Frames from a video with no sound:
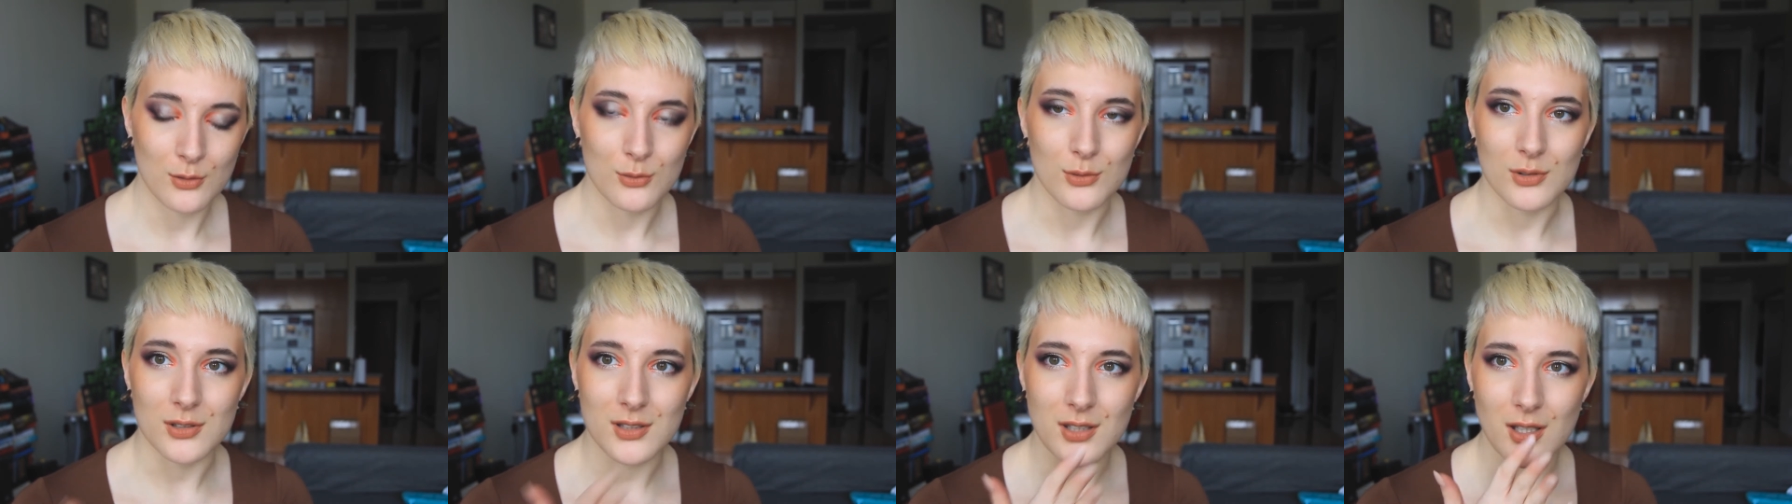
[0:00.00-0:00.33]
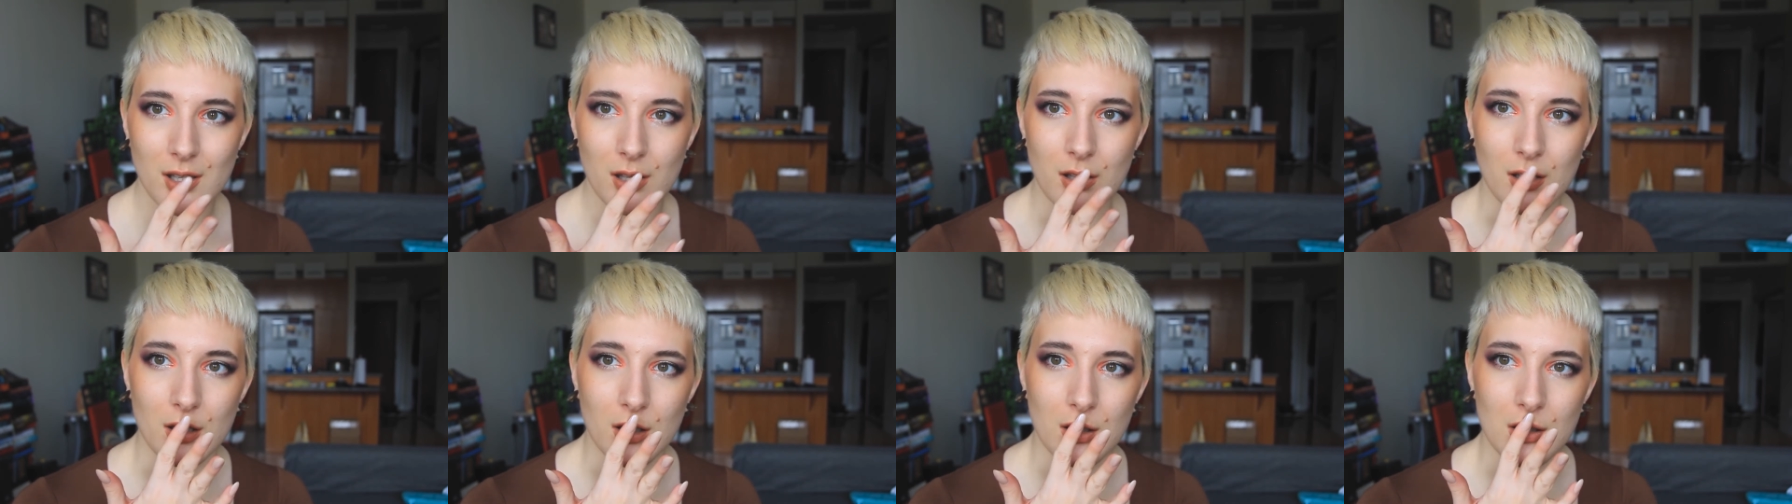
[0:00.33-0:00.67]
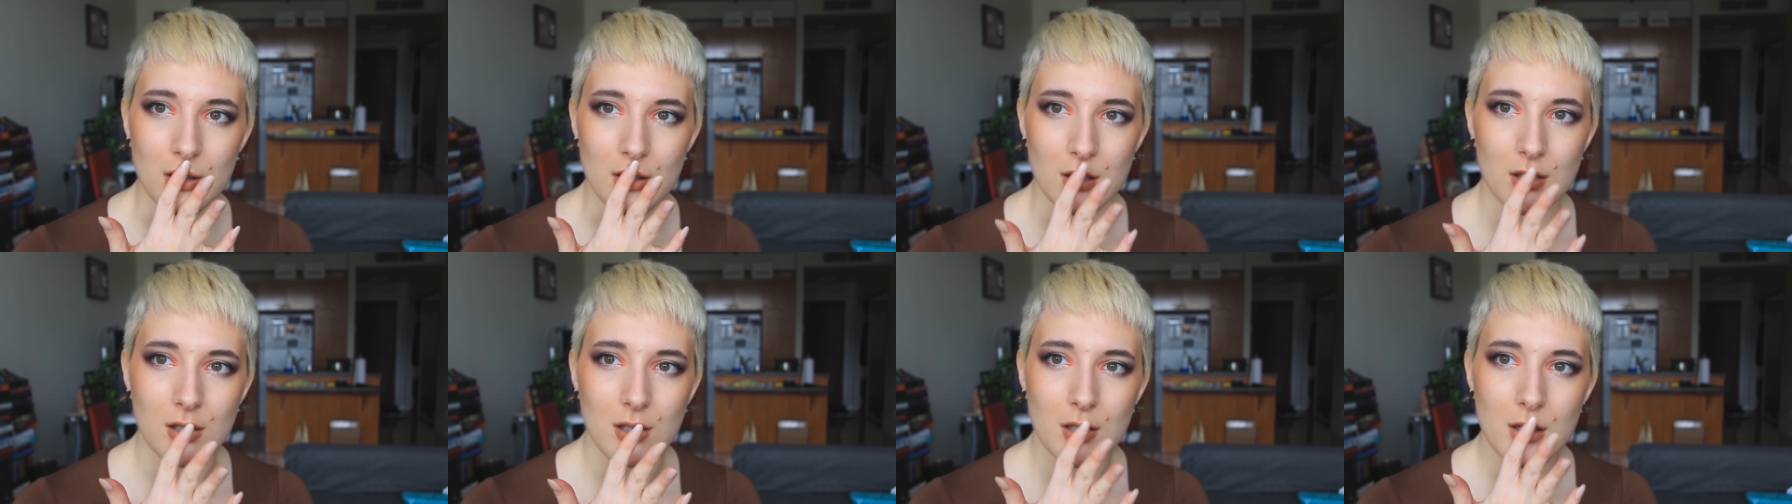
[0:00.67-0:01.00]
What the
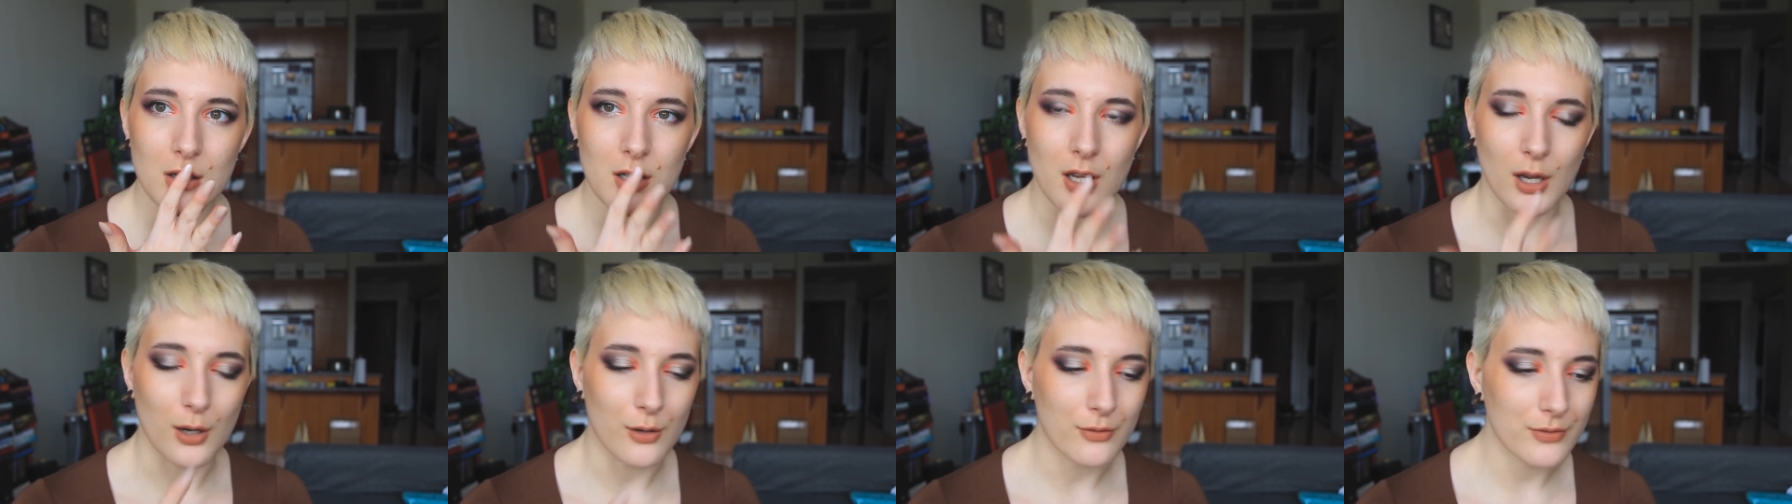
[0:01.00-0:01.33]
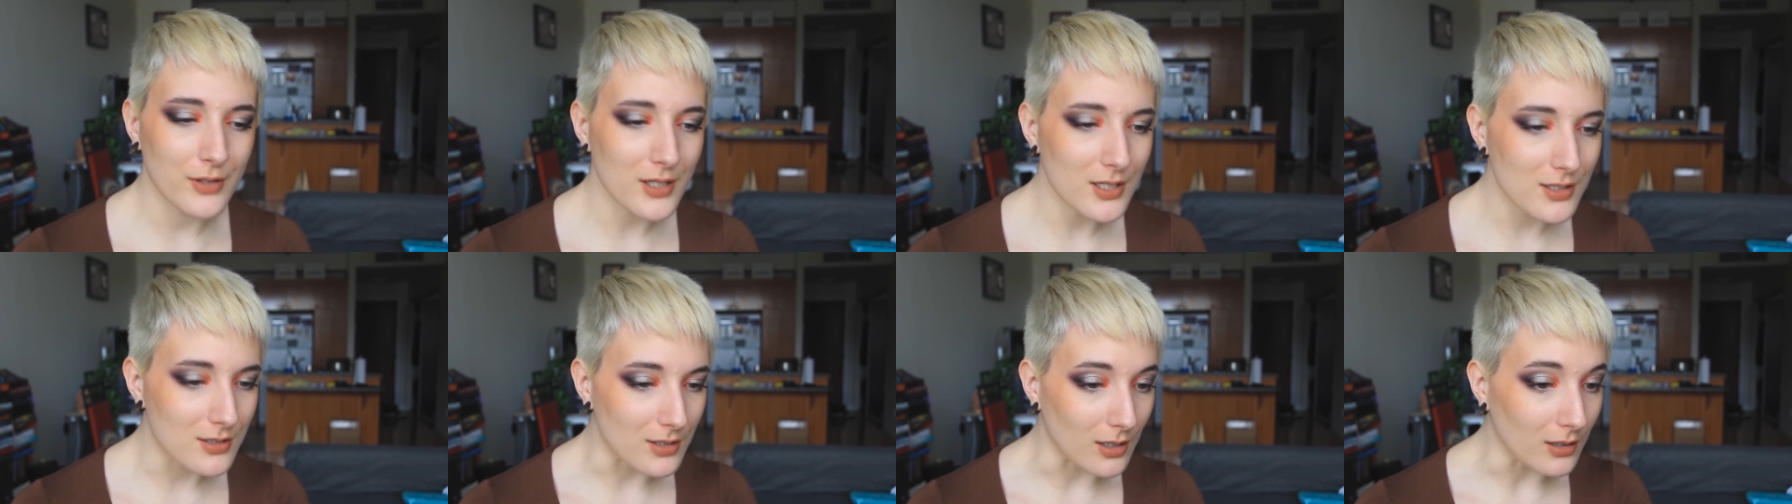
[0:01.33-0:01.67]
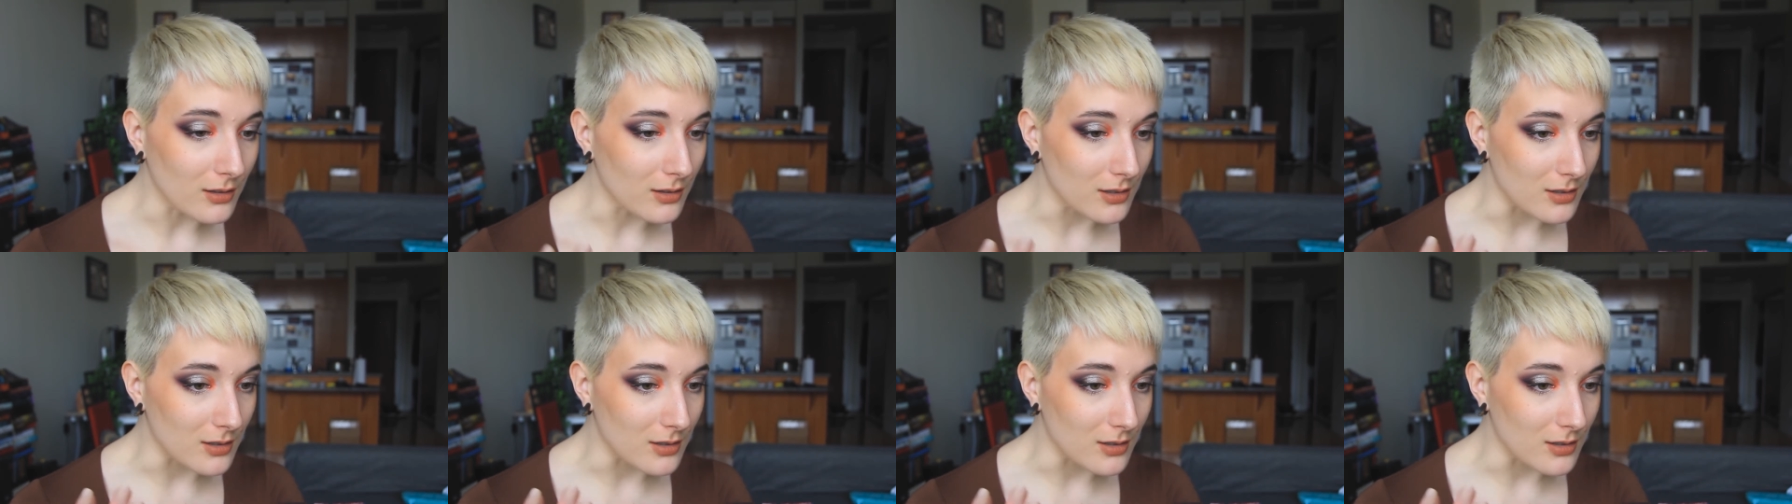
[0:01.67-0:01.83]
hell? How have they done